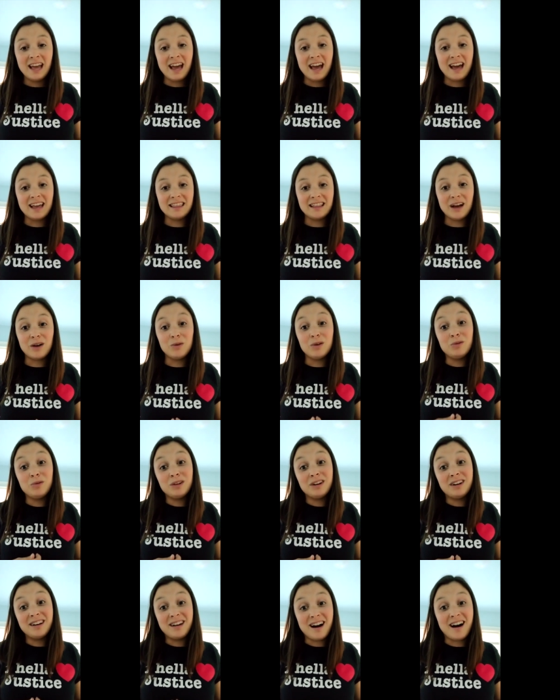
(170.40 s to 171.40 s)
and that we
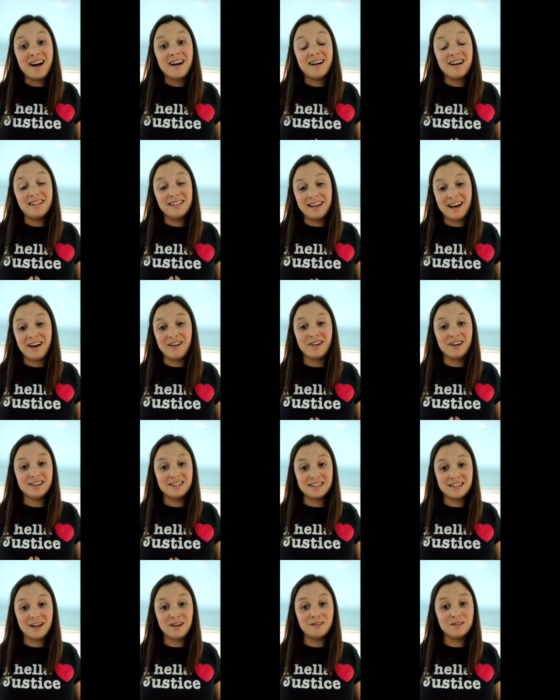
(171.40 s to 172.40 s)
would not allow
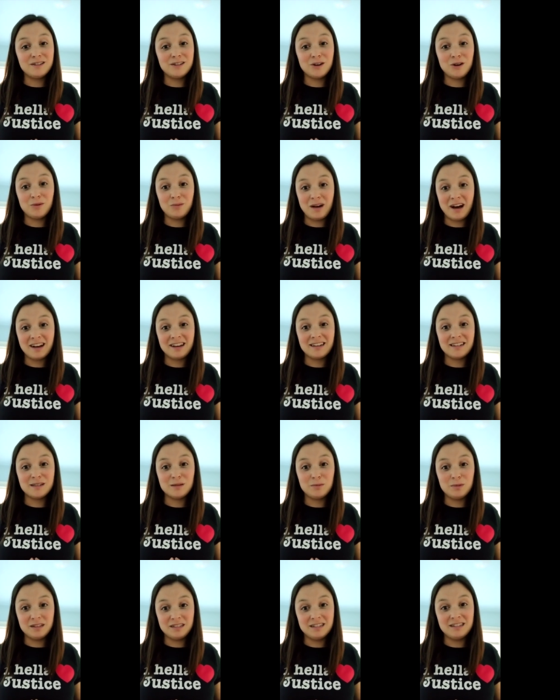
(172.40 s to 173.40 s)
ourselves to go back
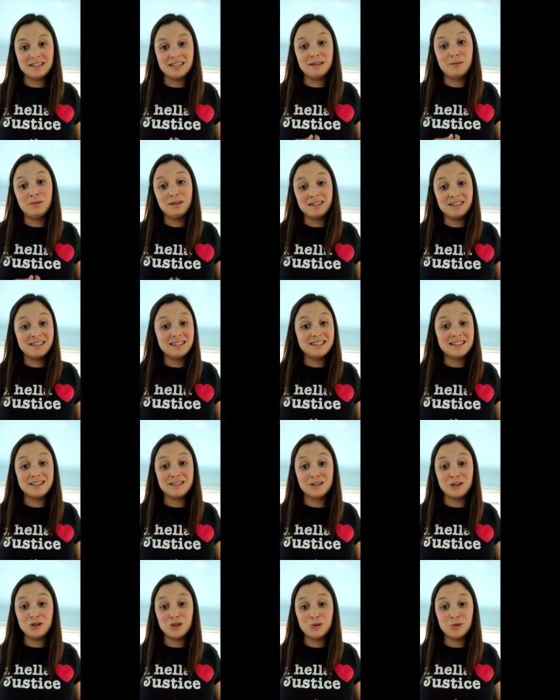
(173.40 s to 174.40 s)
to business
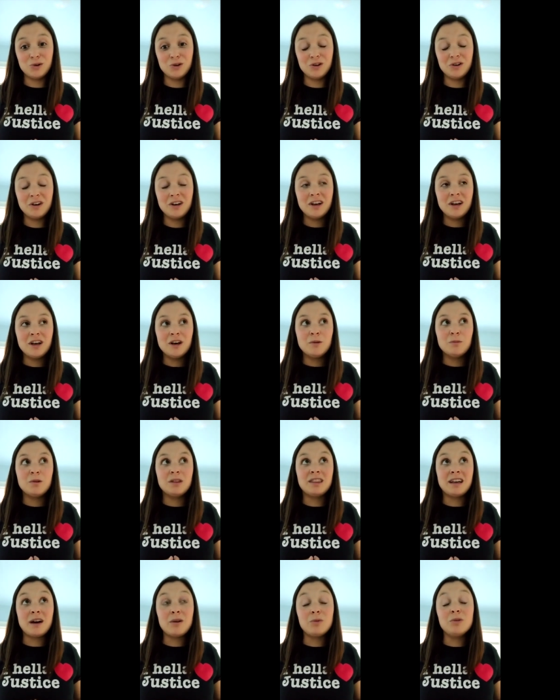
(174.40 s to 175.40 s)
as usual, but
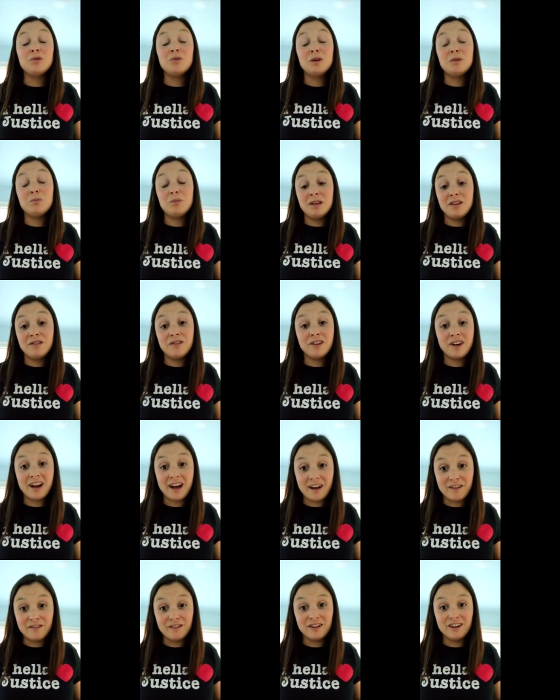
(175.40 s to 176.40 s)
that we would be
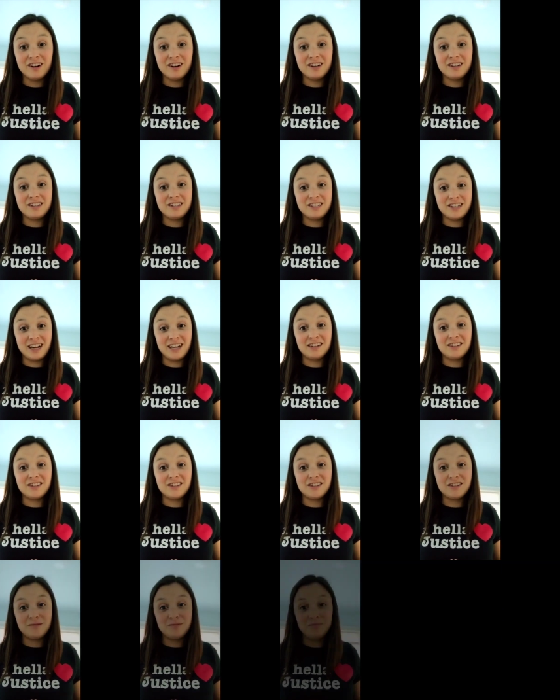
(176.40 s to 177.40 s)
forever changed.